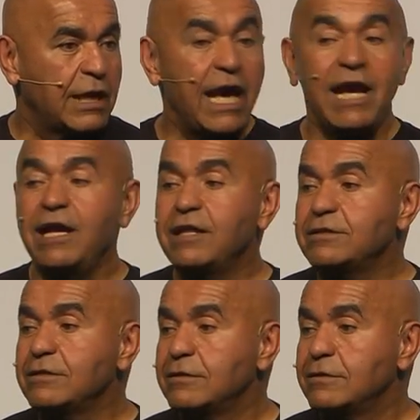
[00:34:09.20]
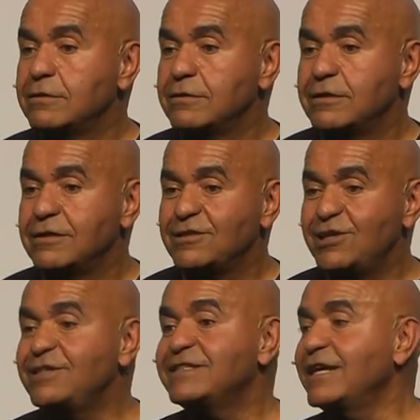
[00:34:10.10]
And
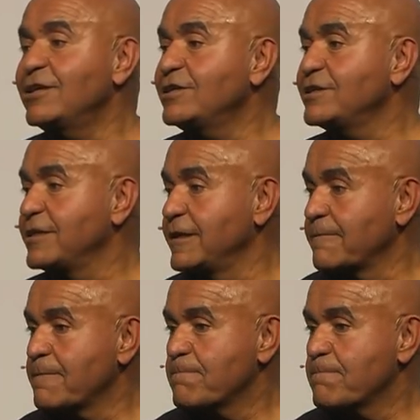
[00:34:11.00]
there is another thing.